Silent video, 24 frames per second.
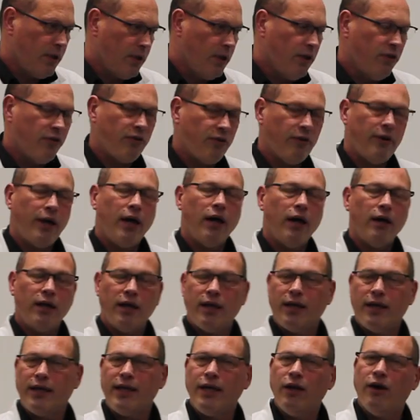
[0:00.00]
So,
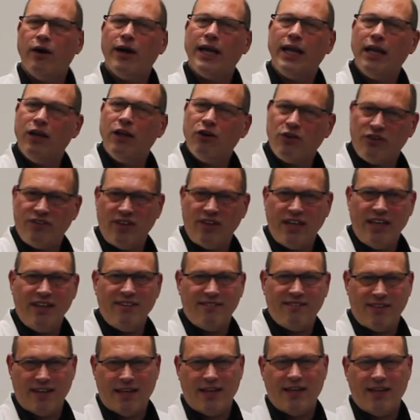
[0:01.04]
you know, it looks
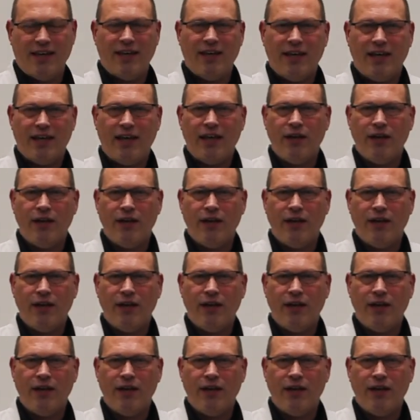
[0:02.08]
easy in